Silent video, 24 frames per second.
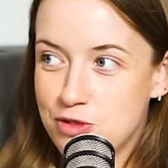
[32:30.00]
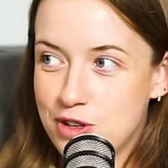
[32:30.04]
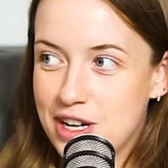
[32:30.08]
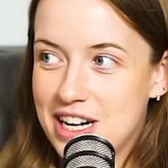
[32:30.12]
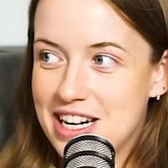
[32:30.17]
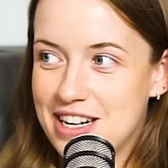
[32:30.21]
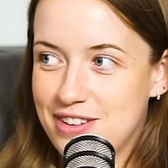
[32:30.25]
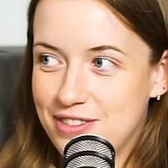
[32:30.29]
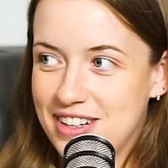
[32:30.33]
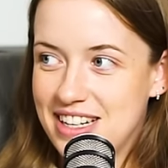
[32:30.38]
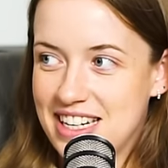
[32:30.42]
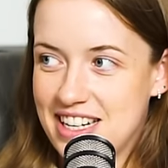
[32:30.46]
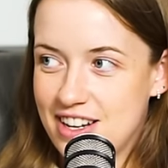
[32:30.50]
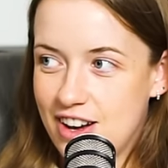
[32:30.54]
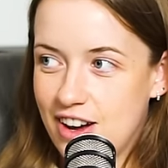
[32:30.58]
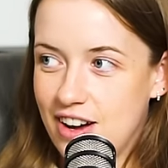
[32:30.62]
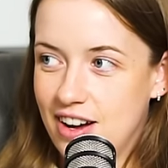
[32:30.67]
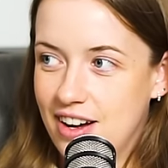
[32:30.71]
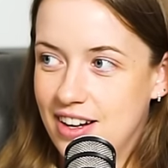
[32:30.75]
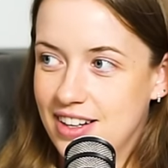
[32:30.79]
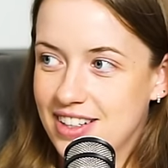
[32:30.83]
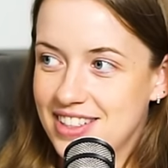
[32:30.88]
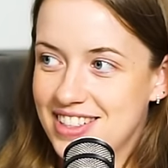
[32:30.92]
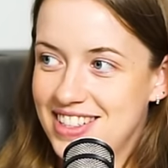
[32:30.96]
really, really
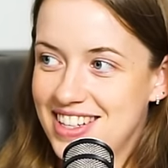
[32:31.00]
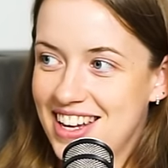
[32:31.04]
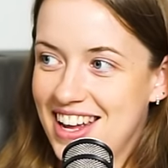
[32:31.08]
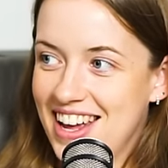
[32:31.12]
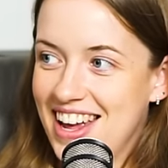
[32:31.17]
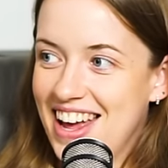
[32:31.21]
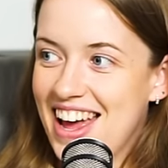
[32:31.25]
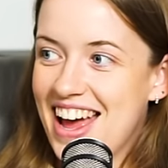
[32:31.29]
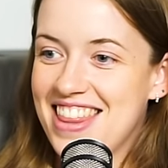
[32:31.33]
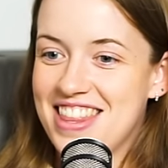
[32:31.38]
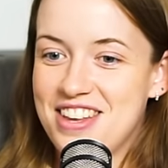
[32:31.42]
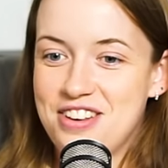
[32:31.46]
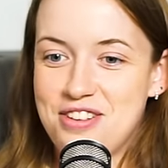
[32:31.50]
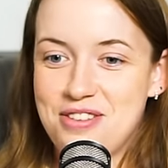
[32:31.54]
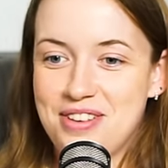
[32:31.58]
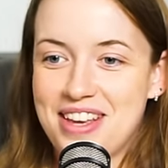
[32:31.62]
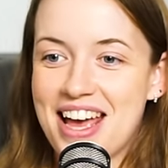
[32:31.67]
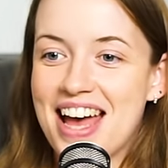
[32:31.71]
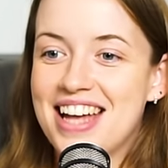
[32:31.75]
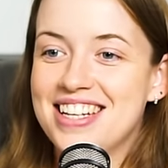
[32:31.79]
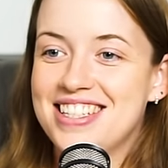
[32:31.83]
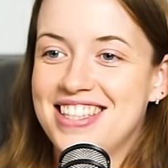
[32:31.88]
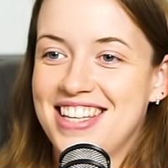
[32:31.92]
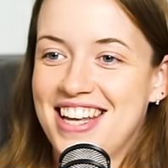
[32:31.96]
hard and then you
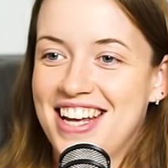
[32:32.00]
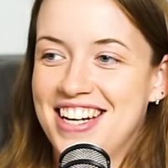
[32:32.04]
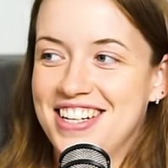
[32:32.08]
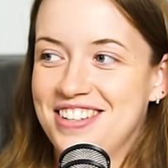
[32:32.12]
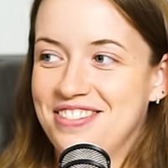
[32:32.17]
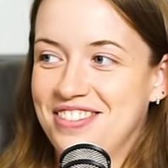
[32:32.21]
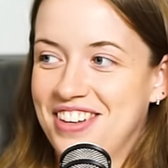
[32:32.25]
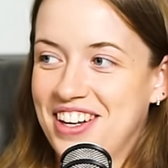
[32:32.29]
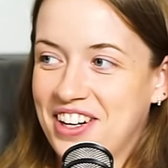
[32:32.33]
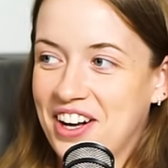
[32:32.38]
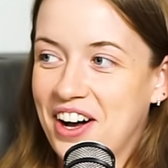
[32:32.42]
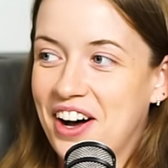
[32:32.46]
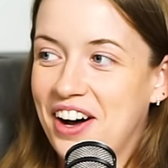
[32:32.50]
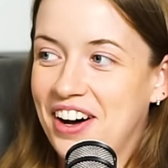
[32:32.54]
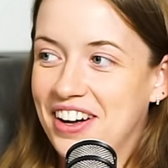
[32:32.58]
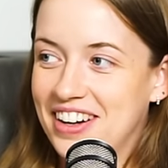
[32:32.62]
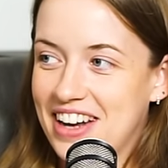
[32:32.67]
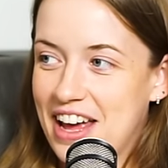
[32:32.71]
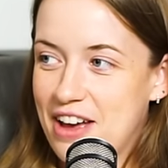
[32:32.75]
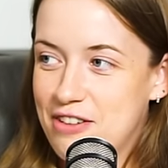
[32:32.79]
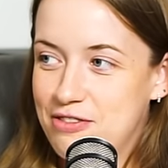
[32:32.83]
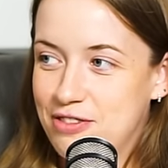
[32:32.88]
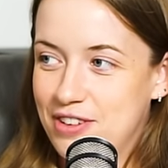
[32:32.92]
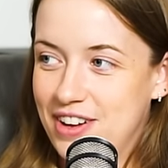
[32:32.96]
get to the end of like a
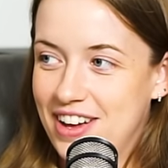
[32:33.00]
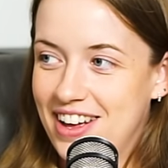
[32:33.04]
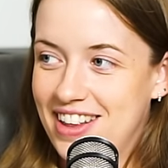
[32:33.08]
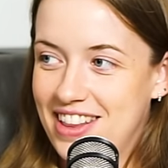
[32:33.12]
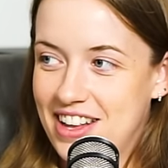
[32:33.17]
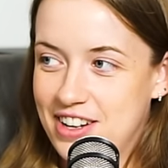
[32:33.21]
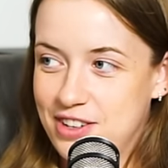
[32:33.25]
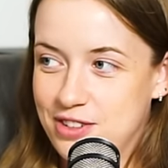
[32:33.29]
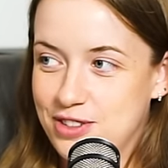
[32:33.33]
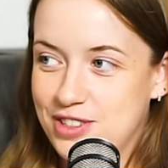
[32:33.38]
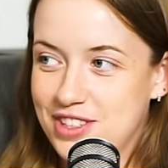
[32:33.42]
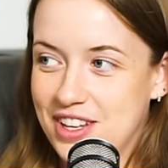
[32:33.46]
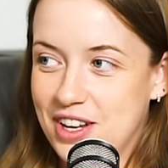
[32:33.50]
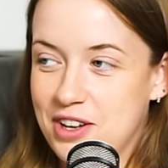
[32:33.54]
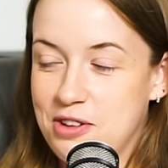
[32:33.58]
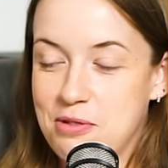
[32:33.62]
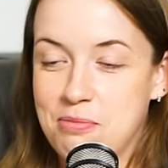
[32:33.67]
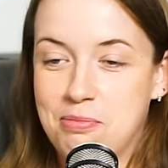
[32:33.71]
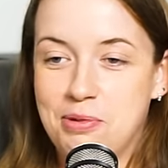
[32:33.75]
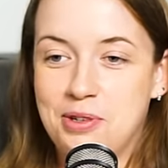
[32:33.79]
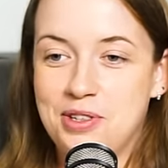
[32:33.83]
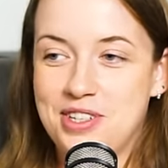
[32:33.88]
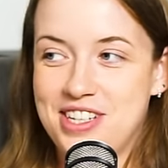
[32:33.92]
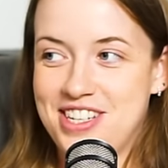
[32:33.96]
hard effort and then
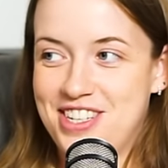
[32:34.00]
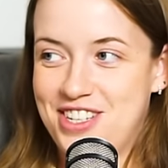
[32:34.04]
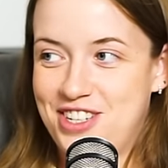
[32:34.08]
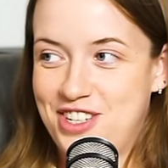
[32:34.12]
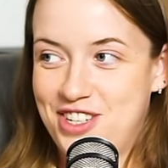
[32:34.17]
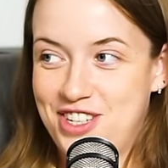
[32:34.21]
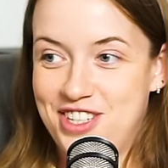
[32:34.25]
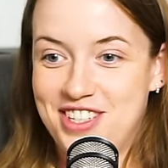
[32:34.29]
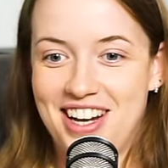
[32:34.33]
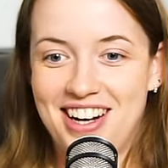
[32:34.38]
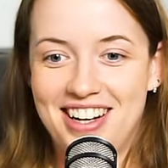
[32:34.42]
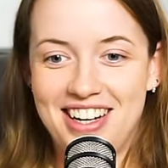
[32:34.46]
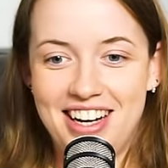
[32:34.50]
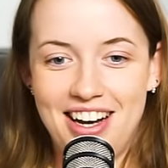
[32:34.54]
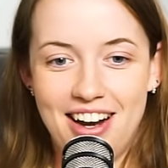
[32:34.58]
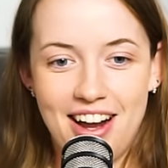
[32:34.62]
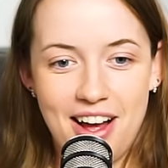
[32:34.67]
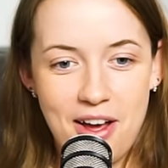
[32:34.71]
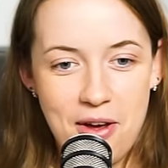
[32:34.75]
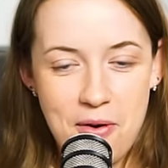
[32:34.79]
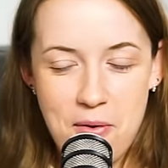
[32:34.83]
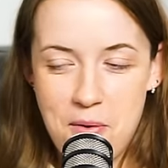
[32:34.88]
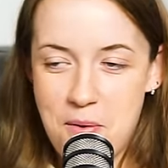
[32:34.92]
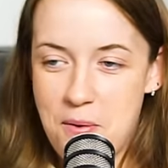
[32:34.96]
your body is just suddenly
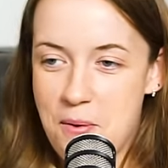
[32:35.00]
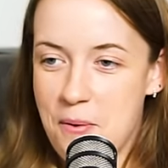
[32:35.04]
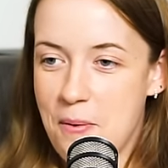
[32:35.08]
like...